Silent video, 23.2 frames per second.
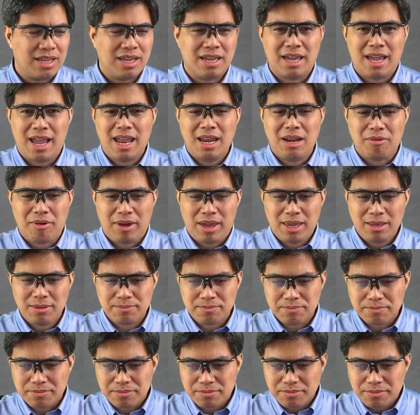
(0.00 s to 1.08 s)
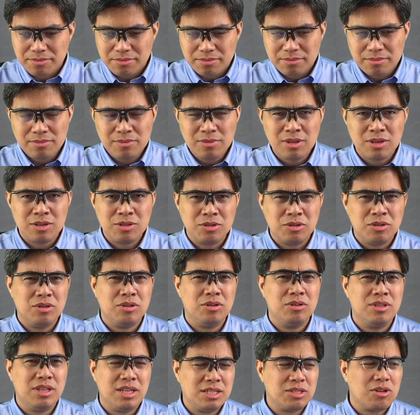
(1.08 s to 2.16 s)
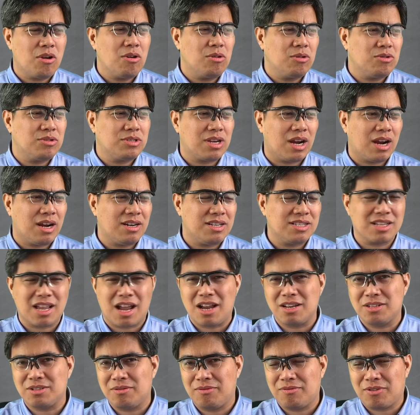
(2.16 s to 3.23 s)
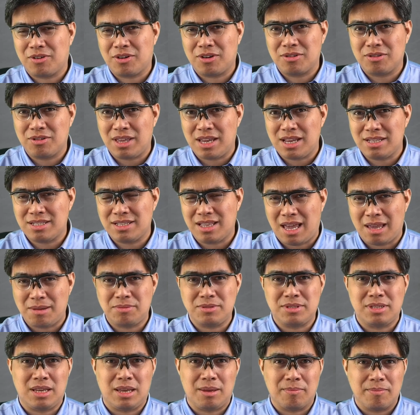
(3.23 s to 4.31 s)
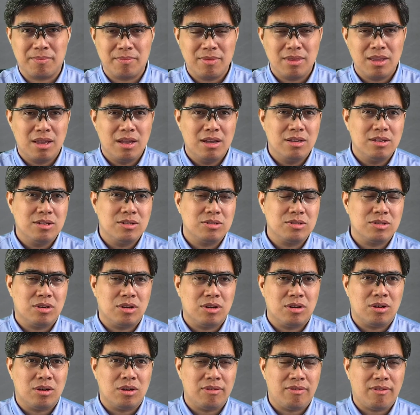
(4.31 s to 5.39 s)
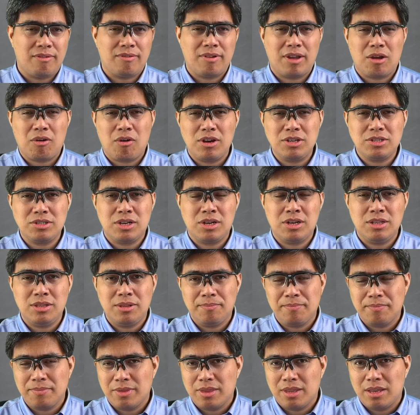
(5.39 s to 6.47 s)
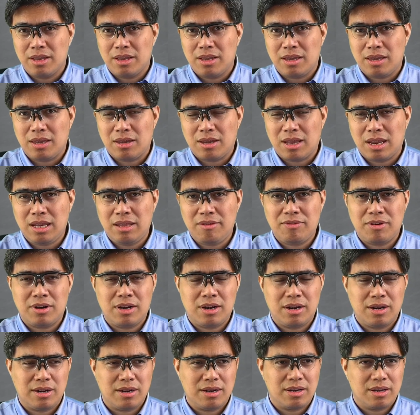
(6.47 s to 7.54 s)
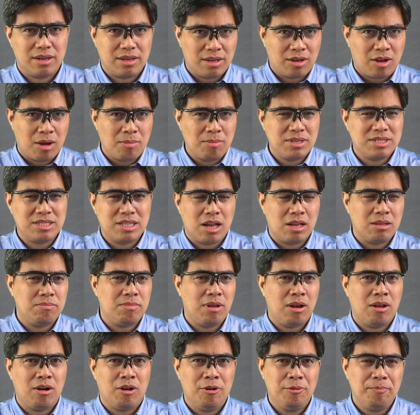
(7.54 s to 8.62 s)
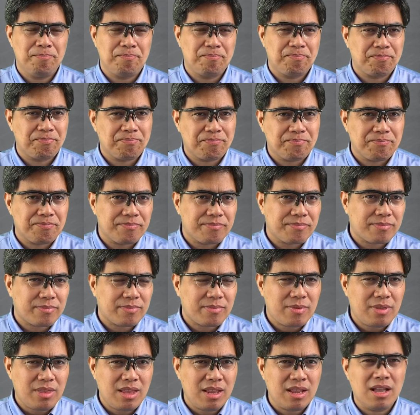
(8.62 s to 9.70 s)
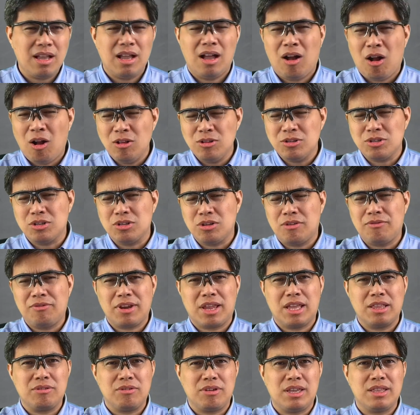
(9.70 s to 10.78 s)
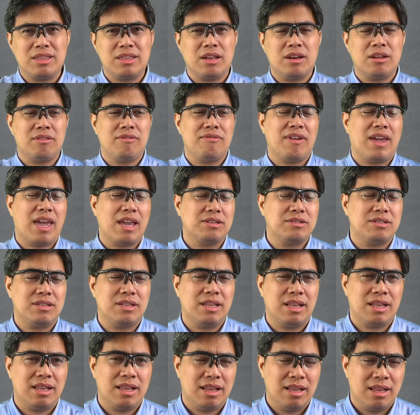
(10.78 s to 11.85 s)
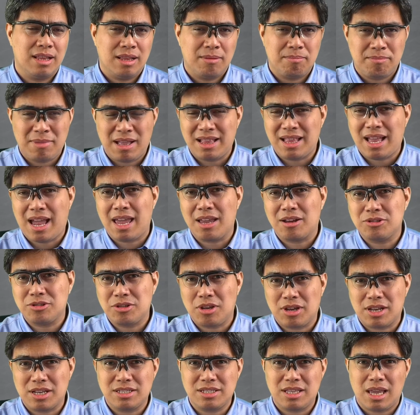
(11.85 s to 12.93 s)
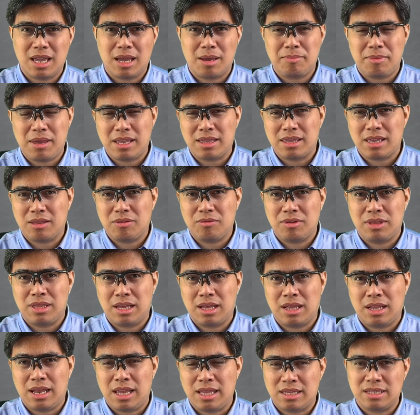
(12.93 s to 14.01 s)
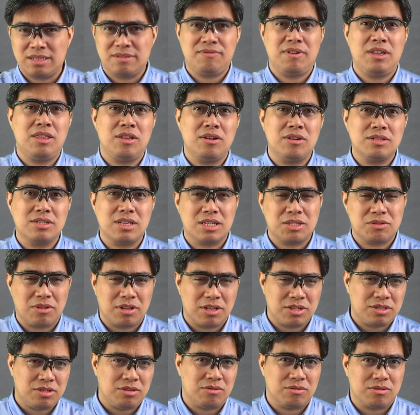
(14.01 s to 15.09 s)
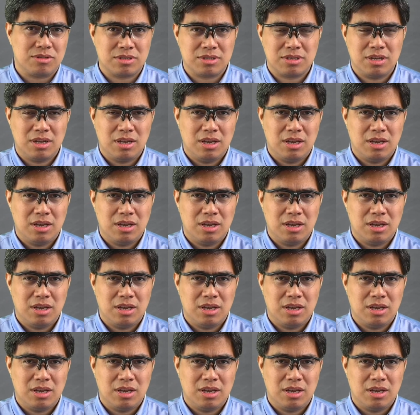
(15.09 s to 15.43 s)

Anyway, so this concludes our discussion for today's live stream. So if you have a question, you can leave your comments down below. Also, don't forget to hit the notification bell icon so you can stay updated with the latest videos as well as news.